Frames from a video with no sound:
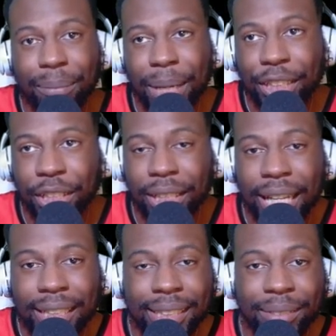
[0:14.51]
make sure to
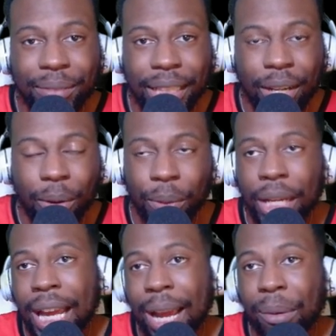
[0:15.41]
like this video
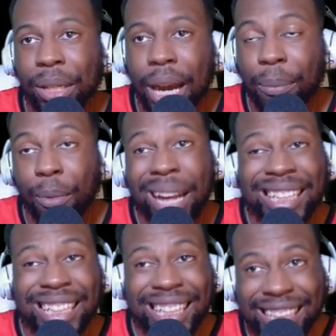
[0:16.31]
and we can hop right
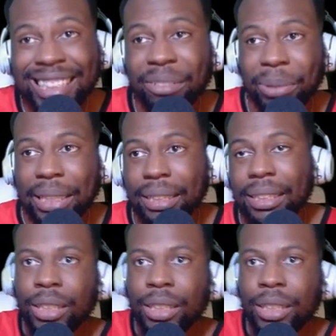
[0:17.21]
into it.